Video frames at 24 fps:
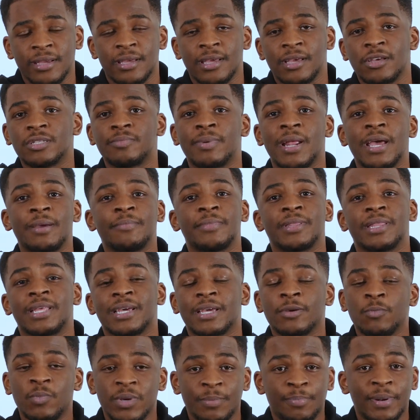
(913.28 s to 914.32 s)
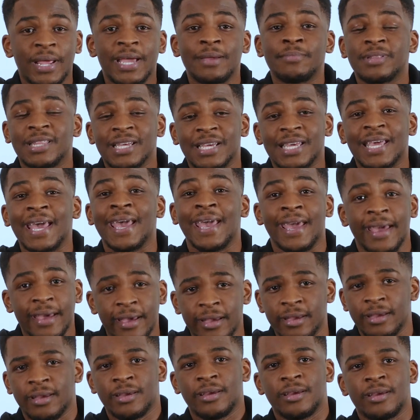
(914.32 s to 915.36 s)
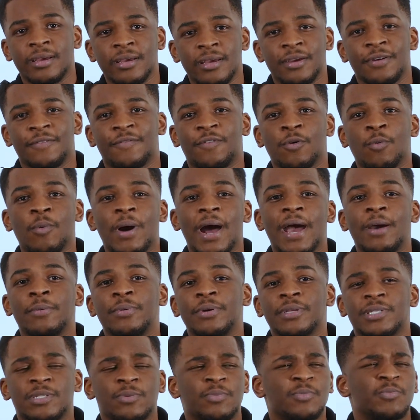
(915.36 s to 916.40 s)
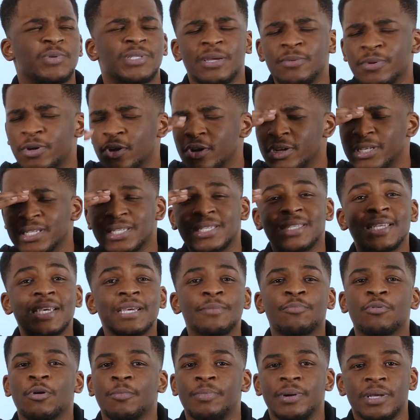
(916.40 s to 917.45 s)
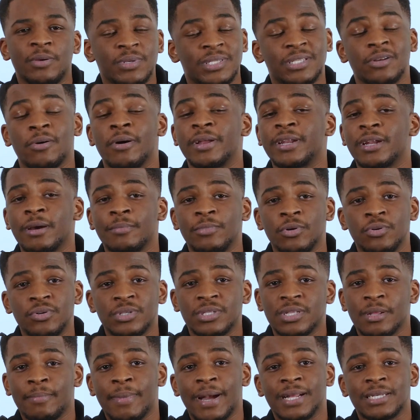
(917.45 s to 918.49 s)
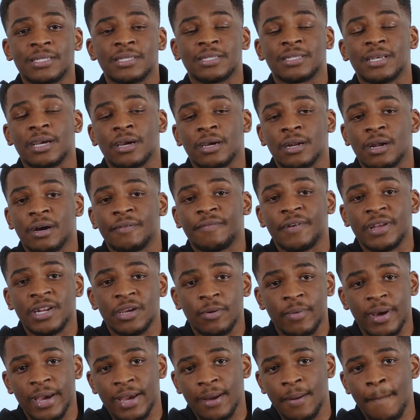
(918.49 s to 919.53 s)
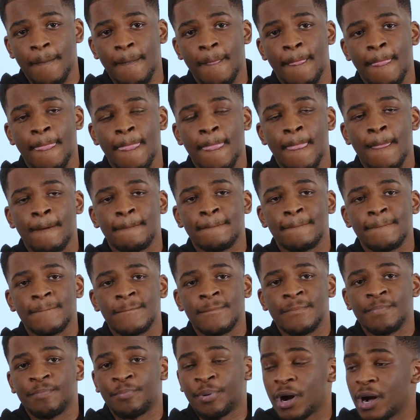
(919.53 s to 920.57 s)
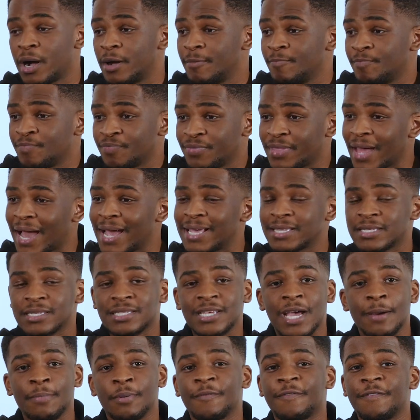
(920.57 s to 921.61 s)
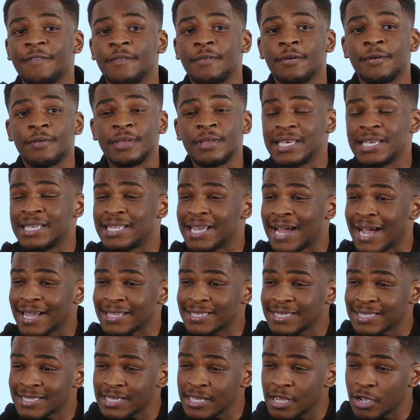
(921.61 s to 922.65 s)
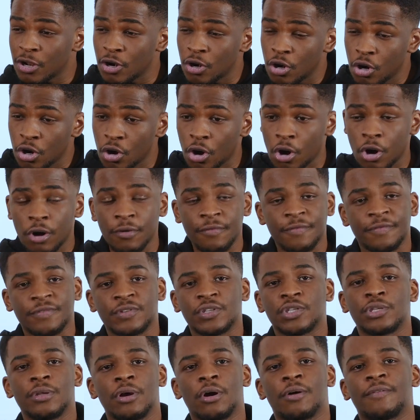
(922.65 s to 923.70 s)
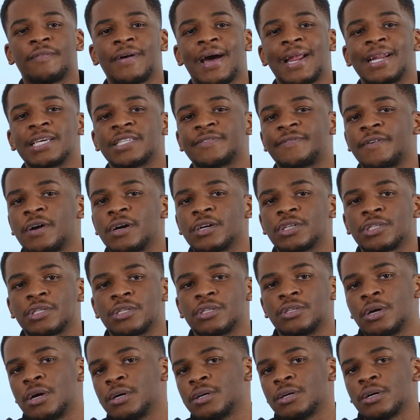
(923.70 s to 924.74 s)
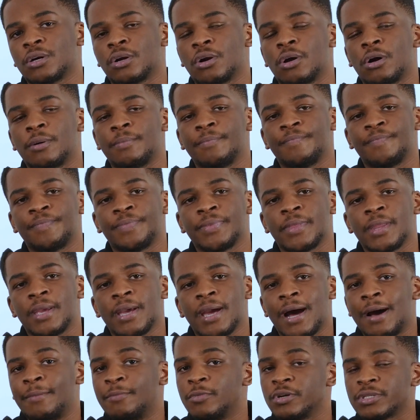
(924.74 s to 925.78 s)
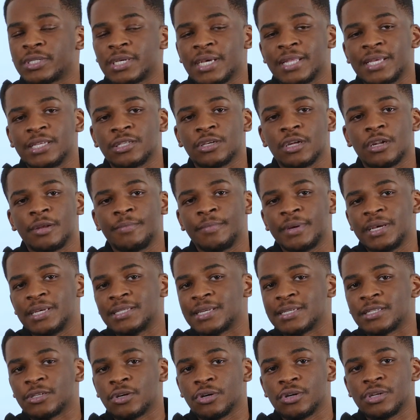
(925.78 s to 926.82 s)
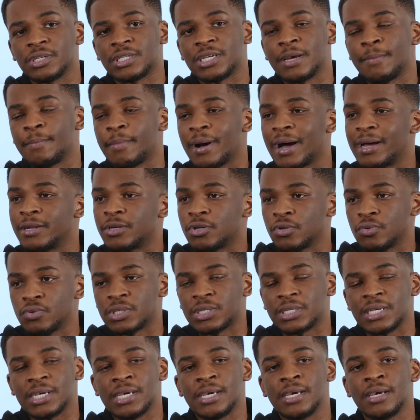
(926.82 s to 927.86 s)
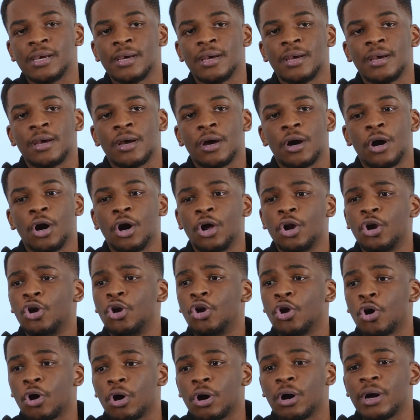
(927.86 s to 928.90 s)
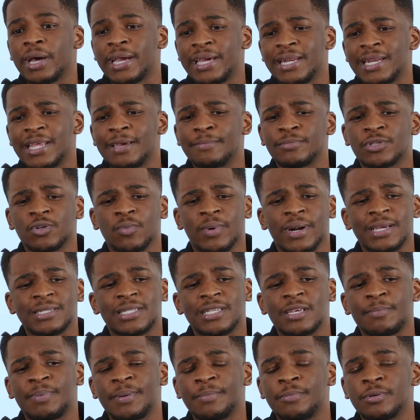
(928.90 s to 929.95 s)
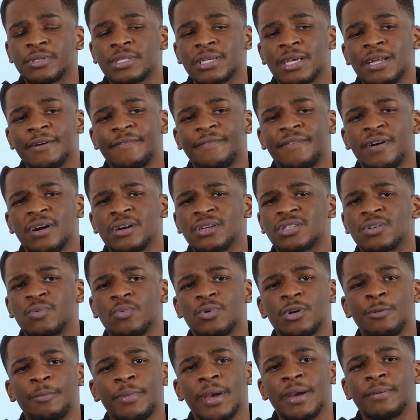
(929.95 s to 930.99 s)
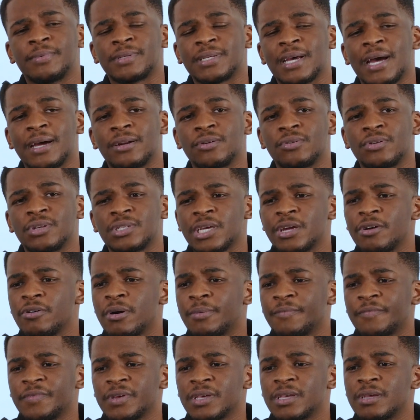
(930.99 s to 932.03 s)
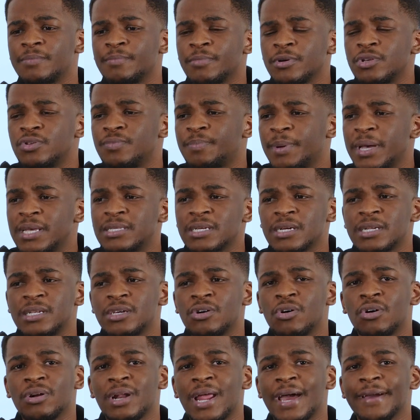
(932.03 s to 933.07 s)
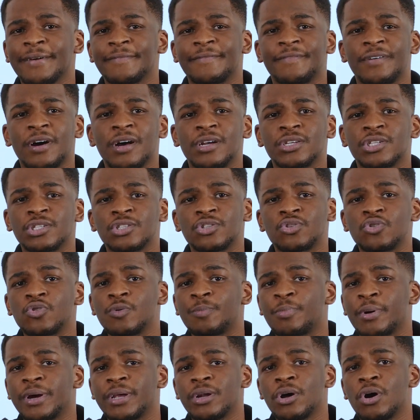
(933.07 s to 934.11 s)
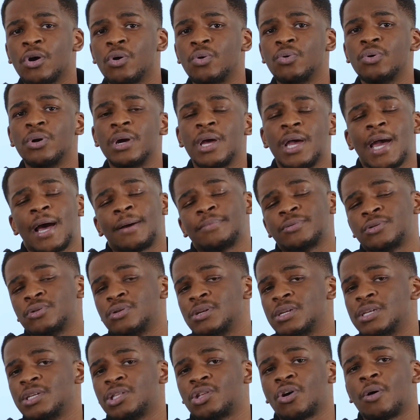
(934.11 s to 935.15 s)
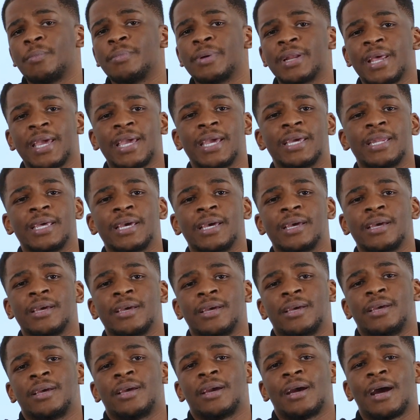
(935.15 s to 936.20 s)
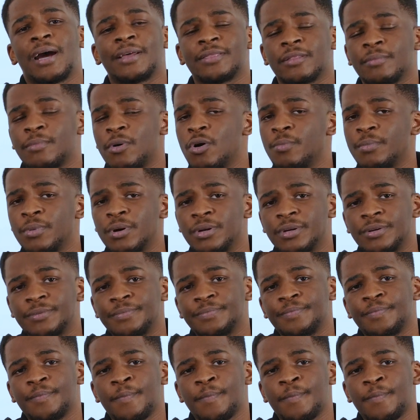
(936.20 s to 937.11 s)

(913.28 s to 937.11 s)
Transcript: We blamed the kit for why we said we couldn't see properly. We still ended up losing the match in the second half anyway. But that is a type of I see a lot of Alex Ferguson and Jurgen Klopp. I'm not saying that he's as good as him, but I do see a lot in him. So when I see people say that Ferguson wouldn't be able to handle this era, I'm thinking, but you basically got like version 2.0 absolutely dominating it at the moment.